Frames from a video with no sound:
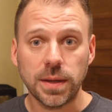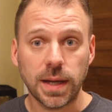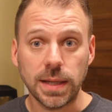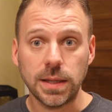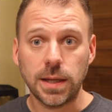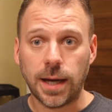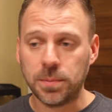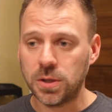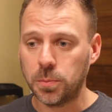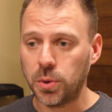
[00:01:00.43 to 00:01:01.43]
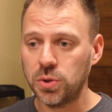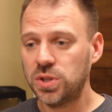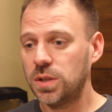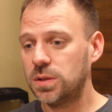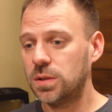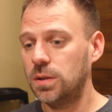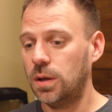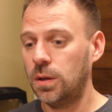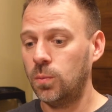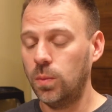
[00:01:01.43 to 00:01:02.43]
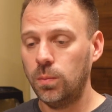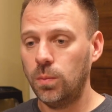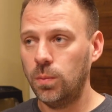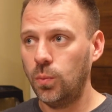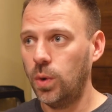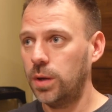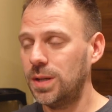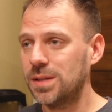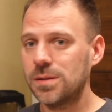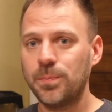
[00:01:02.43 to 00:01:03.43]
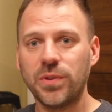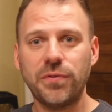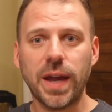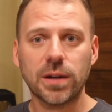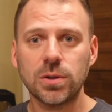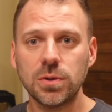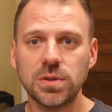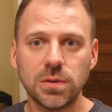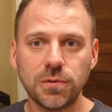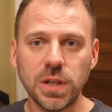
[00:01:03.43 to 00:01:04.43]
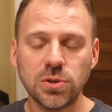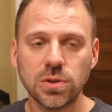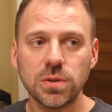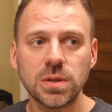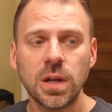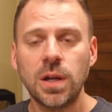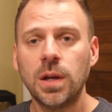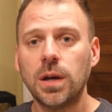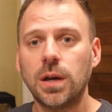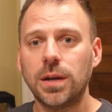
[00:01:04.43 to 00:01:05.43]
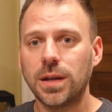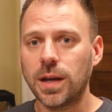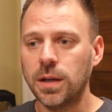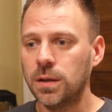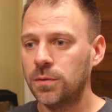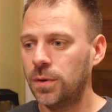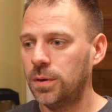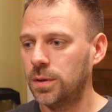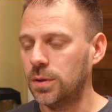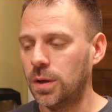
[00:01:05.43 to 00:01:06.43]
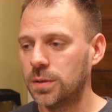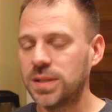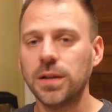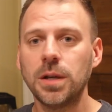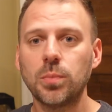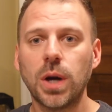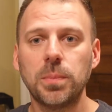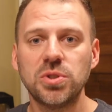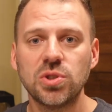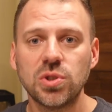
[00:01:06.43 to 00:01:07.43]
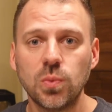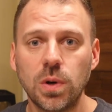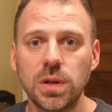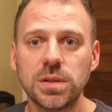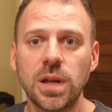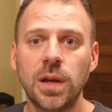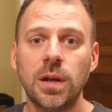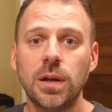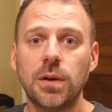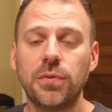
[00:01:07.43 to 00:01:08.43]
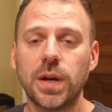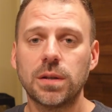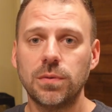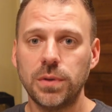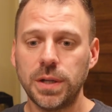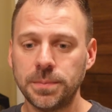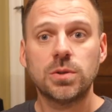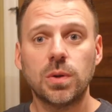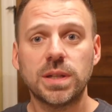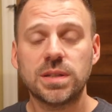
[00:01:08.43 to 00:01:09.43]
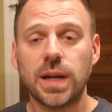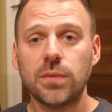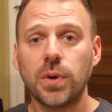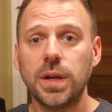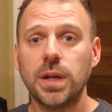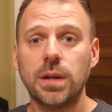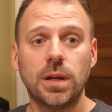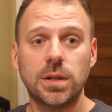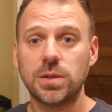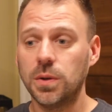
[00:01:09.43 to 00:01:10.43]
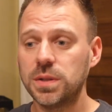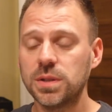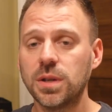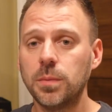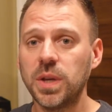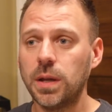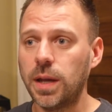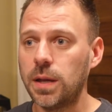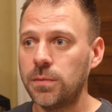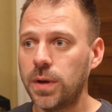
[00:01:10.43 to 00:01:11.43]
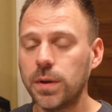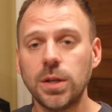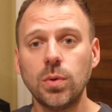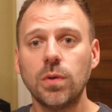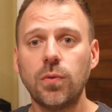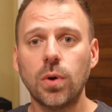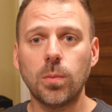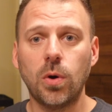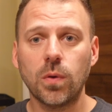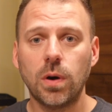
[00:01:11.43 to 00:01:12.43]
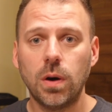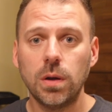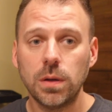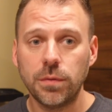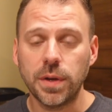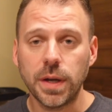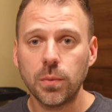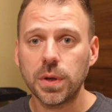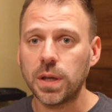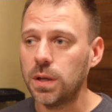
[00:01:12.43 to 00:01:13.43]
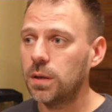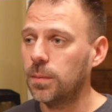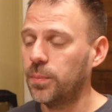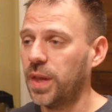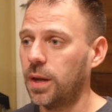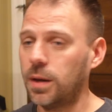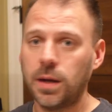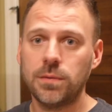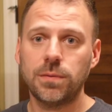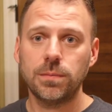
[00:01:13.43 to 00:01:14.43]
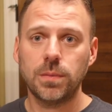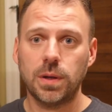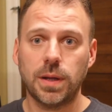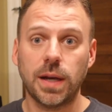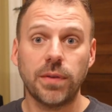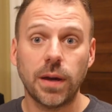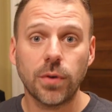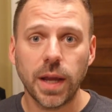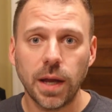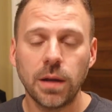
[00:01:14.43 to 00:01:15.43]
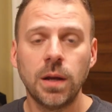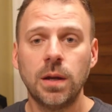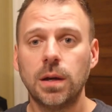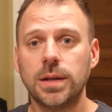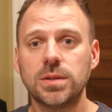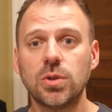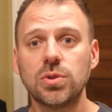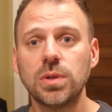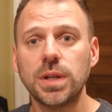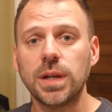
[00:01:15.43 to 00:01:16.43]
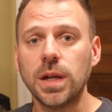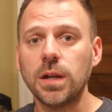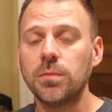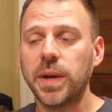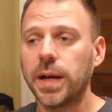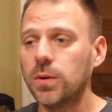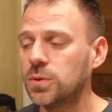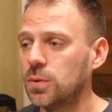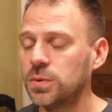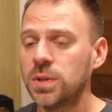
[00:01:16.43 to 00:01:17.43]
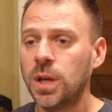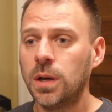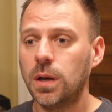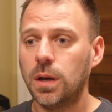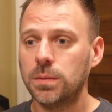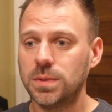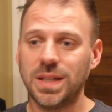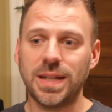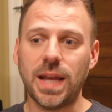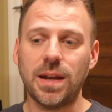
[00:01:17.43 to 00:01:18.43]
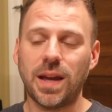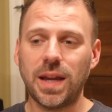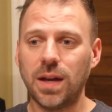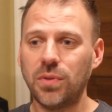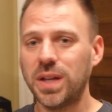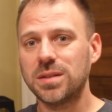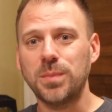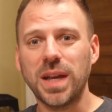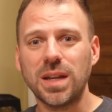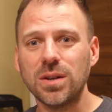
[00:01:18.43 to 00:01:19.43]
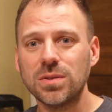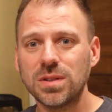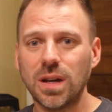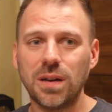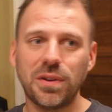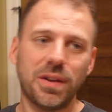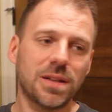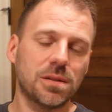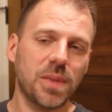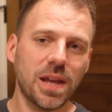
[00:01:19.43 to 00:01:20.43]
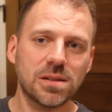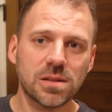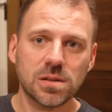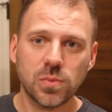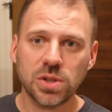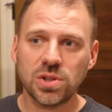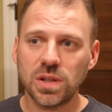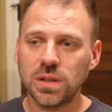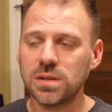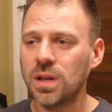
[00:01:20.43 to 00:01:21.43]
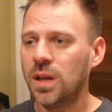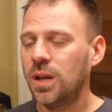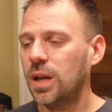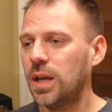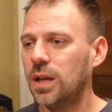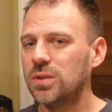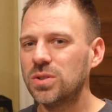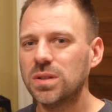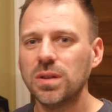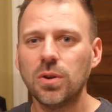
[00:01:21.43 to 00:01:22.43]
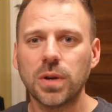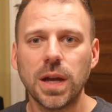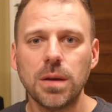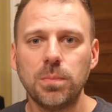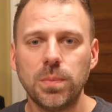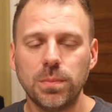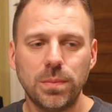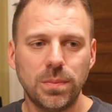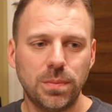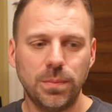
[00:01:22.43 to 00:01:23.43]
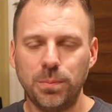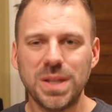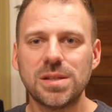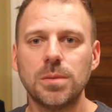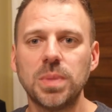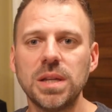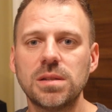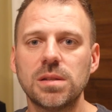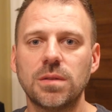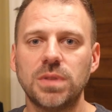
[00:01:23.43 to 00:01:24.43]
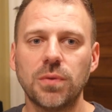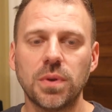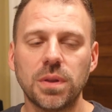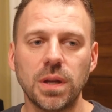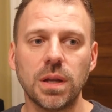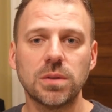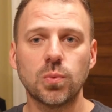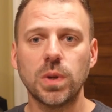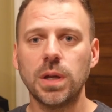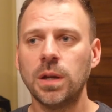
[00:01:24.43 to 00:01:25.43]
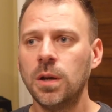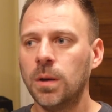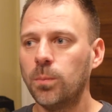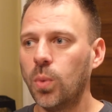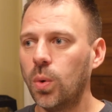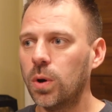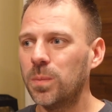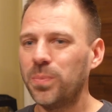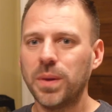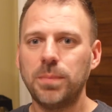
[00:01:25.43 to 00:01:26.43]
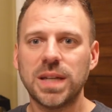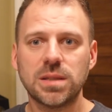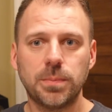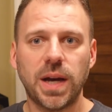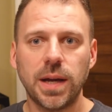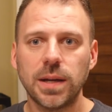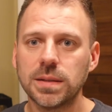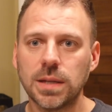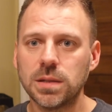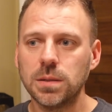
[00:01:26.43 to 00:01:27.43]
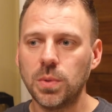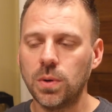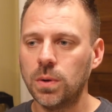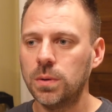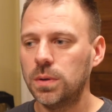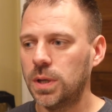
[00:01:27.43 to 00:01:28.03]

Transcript: that I did opt to purchase, what its factors and features and kind of selling proposition was effectively. So let's dive right in. So this is going to be a very uniform overhaul of the networking that I've ever had essentially in any of my households. To date, I have like some Netgear stuff, I've had some Asus switches, and just little kind of bits and pieces of different things, really more Best Buy accessible,